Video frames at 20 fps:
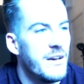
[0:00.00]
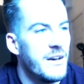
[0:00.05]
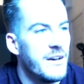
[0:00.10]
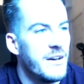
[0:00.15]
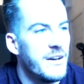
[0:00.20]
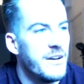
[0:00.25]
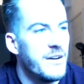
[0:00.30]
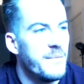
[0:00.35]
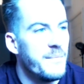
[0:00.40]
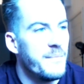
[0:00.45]

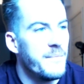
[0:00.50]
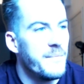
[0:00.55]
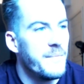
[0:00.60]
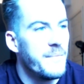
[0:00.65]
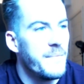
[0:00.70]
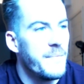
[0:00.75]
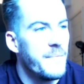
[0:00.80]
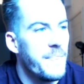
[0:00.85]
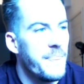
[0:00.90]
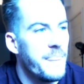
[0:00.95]
Um,
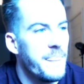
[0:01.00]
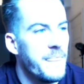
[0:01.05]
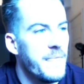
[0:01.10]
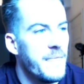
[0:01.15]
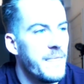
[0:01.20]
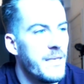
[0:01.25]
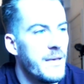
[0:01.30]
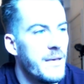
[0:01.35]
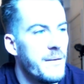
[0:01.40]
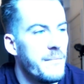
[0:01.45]

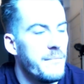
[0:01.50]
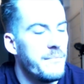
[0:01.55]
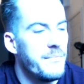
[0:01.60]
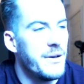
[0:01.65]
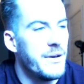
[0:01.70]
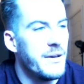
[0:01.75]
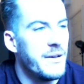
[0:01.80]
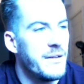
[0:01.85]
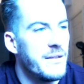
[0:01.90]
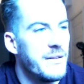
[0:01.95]

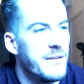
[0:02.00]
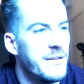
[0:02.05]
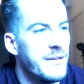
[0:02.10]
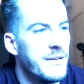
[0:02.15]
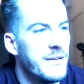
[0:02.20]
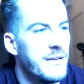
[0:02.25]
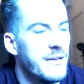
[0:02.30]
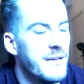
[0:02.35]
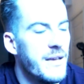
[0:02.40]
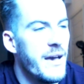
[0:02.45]
but
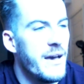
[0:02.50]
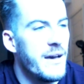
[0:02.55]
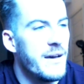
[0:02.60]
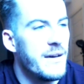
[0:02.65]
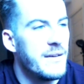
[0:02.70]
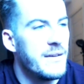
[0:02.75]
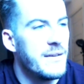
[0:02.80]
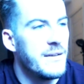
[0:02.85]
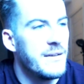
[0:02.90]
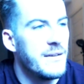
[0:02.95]

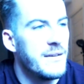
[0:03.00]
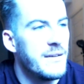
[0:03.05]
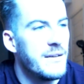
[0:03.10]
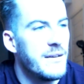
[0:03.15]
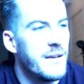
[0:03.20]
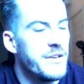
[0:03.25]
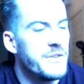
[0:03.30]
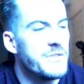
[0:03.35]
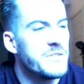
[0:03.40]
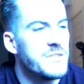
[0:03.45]
yeah,
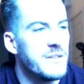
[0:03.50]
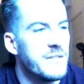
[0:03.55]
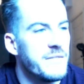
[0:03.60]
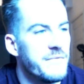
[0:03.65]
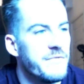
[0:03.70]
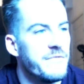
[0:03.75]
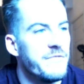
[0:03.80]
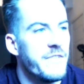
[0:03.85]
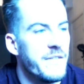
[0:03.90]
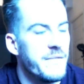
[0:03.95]
I used to,
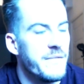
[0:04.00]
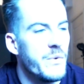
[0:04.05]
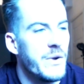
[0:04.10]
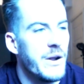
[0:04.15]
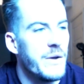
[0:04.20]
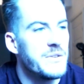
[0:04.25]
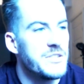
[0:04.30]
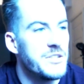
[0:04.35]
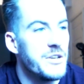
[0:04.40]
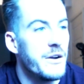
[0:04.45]

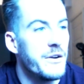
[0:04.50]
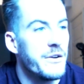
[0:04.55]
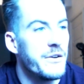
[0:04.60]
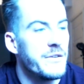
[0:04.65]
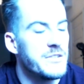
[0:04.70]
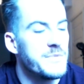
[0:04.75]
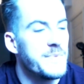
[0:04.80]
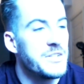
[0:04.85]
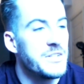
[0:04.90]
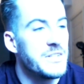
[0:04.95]
when I was
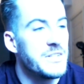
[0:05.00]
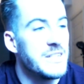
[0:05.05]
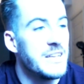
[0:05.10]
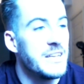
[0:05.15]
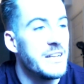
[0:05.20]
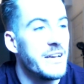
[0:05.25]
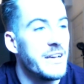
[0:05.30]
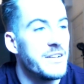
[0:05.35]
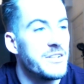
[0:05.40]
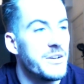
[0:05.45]
younger, especially
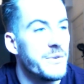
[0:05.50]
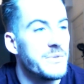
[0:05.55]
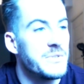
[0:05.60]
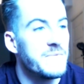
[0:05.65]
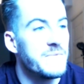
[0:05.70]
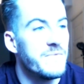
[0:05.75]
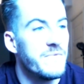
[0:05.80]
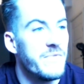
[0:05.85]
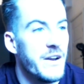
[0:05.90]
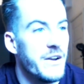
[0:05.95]
teenage, I
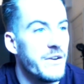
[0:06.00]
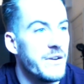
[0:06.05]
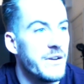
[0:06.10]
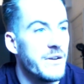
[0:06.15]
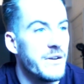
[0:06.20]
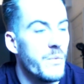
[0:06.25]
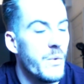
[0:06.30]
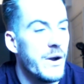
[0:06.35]
was very hmm.